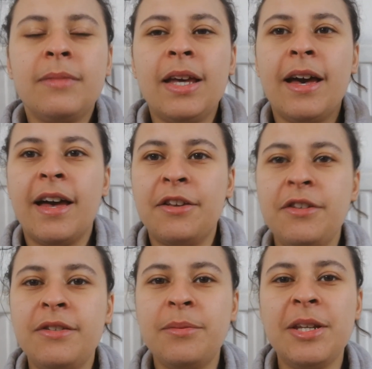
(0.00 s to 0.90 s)
yeah,
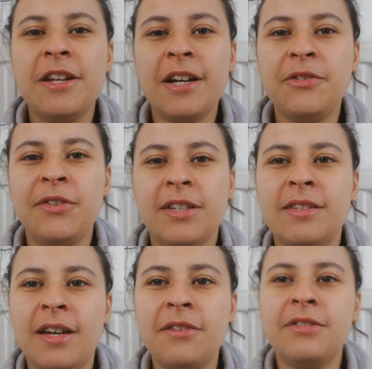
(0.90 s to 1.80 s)
do something nice for
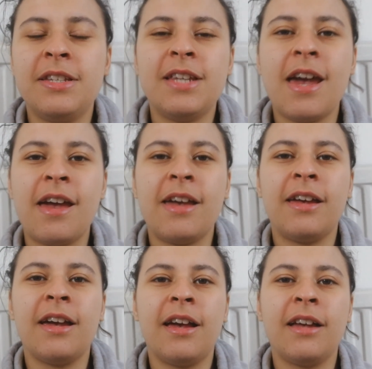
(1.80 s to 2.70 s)
yourself
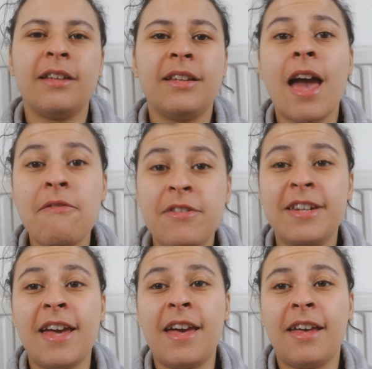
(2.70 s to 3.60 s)
today and every
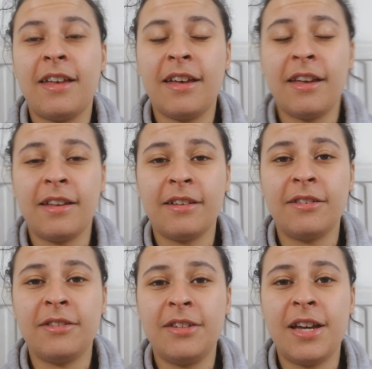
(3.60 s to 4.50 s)
day.
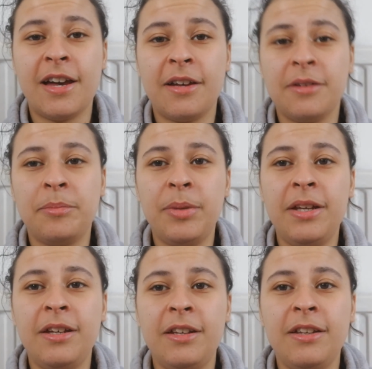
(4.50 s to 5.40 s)
And yeah,
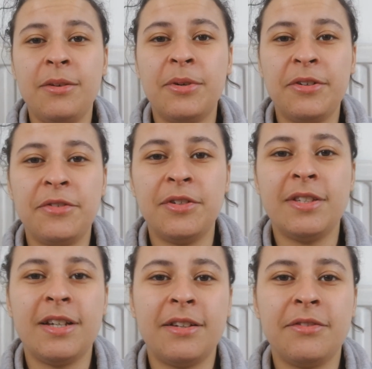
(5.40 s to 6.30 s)
be your wonderful
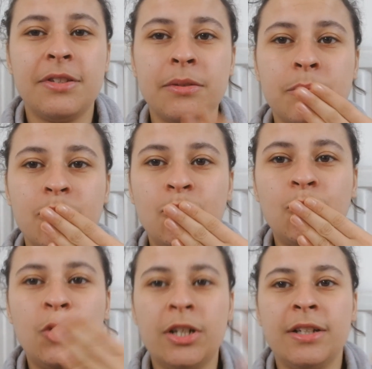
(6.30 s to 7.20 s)
selves.
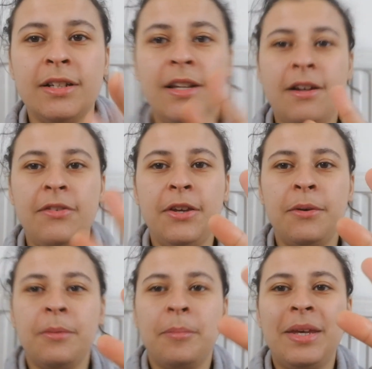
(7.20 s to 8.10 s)
Mwah. Love
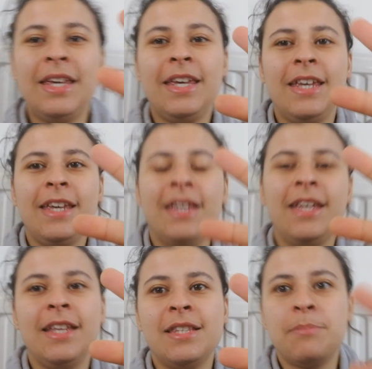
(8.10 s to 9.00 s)
you.
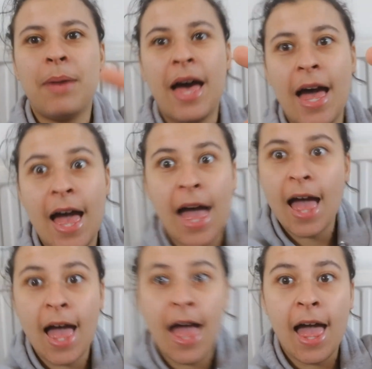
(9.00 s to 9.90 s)
Peace.
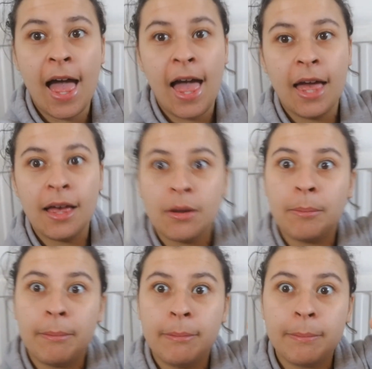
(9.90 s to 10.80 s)
Bye.
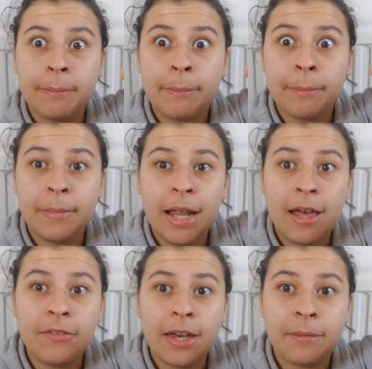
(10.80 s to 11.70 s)

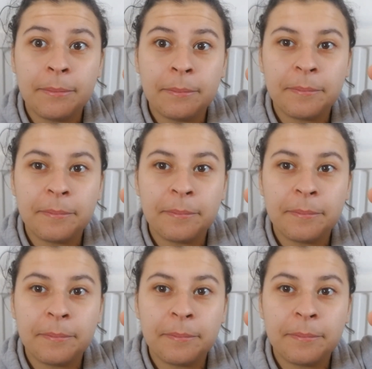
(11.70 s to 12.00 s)
Love you.